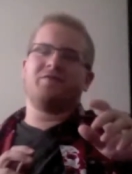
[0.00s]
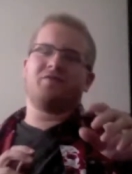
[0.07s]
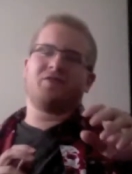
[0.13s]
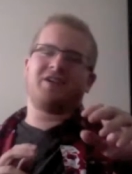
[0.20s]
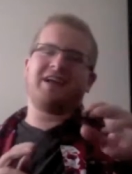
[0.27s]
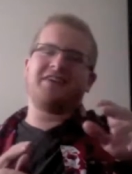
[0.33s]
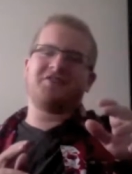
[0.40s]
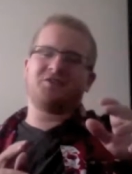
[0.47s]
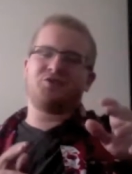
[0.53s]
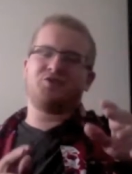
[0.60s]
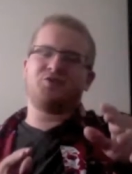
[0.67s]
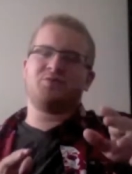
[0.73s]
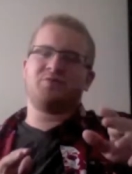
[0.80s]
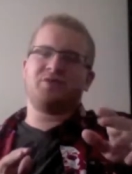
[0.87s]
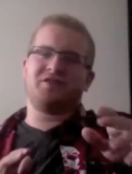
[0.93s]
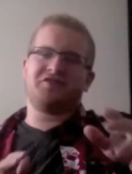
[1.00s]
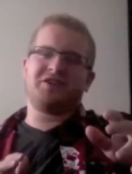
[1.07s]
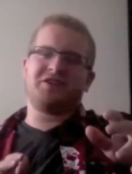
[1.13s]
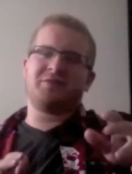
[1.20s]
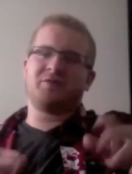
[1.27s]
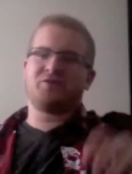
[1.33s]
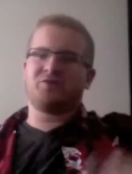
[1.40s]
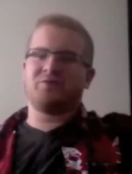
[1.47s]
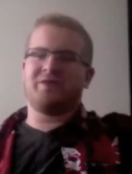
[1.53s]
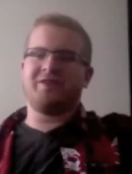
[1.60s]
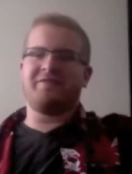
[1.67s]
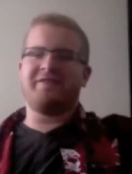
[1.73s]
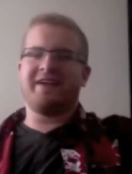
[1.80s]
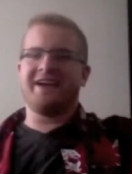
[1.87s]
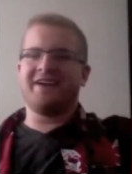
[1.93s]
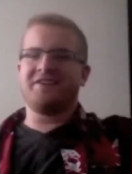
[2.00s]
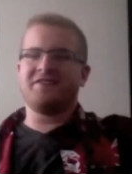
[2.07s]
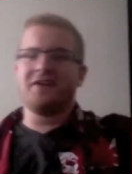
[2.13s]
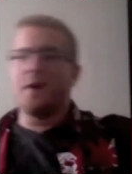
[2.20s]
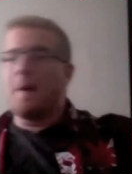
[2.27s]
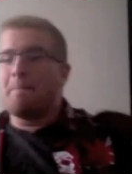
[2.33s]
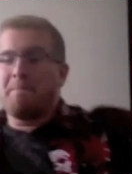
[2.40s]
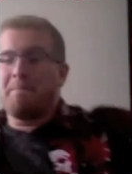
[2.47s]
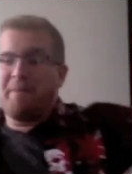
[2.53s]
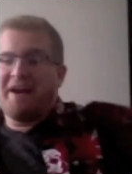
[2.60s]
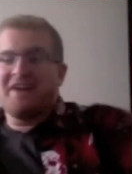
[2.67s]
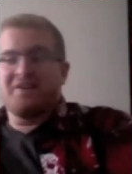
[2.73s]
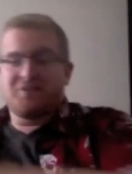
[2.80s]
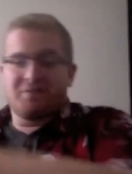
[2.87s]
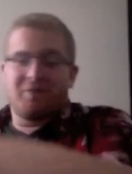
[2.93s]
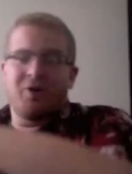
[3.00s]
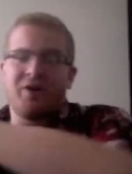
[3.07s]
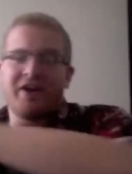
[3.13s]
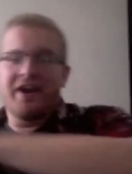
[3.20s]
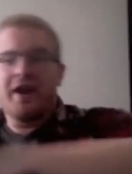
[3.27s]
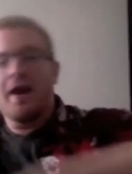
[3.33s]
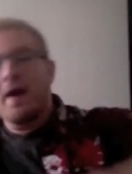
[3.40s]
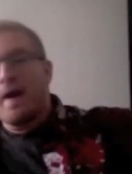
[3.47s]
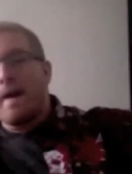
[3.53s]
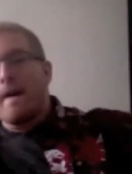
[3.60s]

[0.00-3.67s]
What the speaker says: for classic Cyber Superman fans, be disappointed.